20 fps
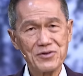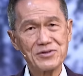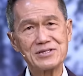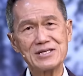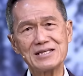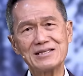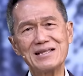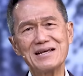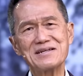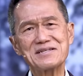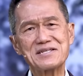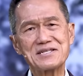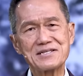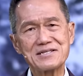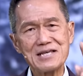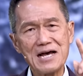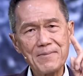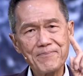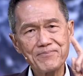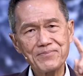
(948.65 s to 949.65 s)
You see, there is
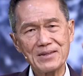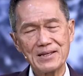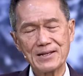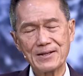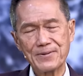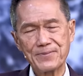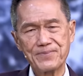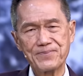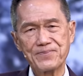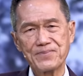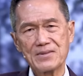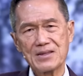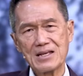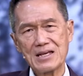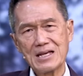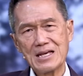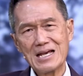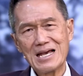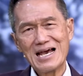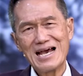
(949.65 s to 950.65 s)
something
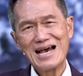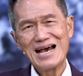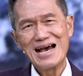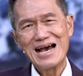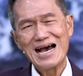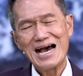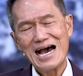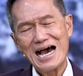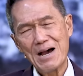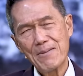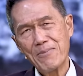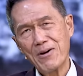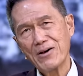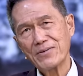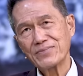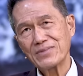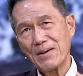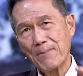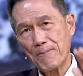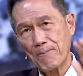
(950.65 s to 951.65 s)

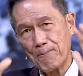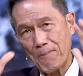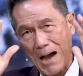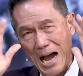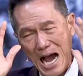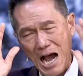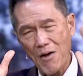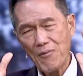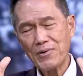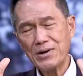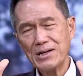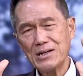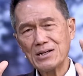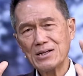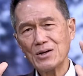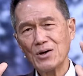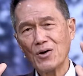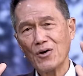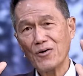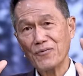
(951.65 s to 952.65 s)
about the power
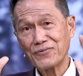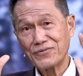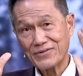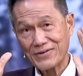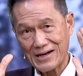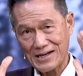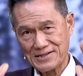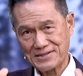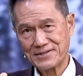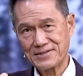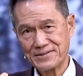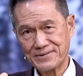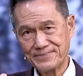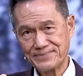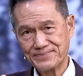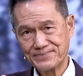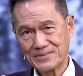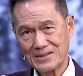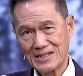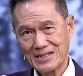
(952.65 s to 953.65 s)
of Christ
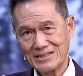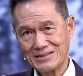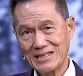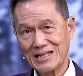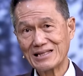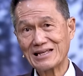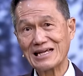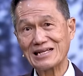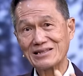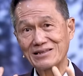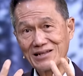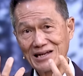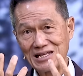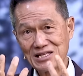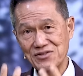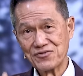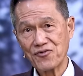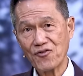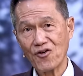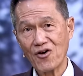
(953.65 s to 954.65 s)
that can
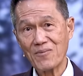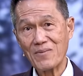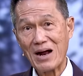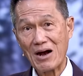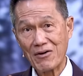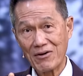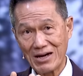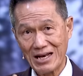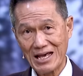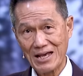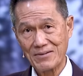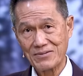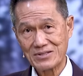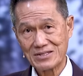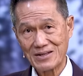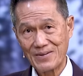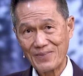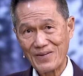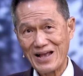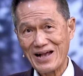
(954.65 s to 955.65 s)
transform our
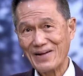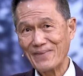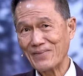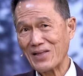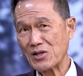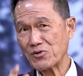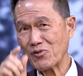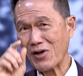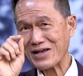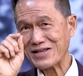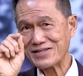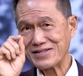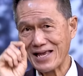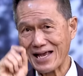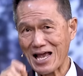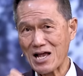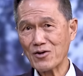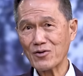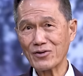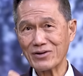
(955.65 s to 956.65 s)
lives. That's why
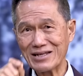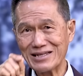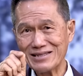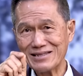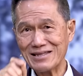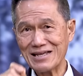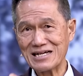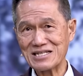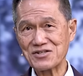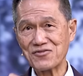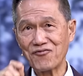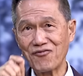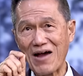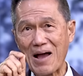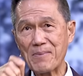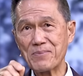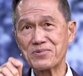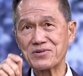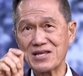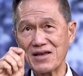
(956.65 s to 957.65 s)
Second Corinthians
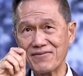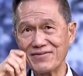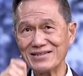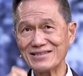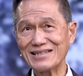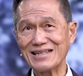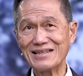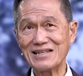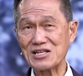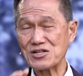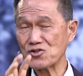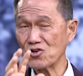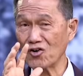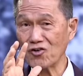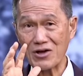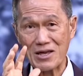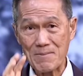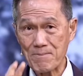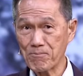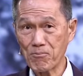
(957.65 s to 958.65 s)
five seventeen is
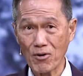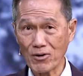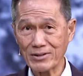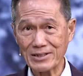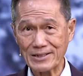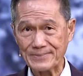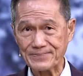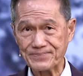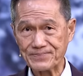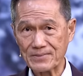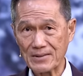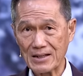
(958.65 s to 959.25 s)
so important.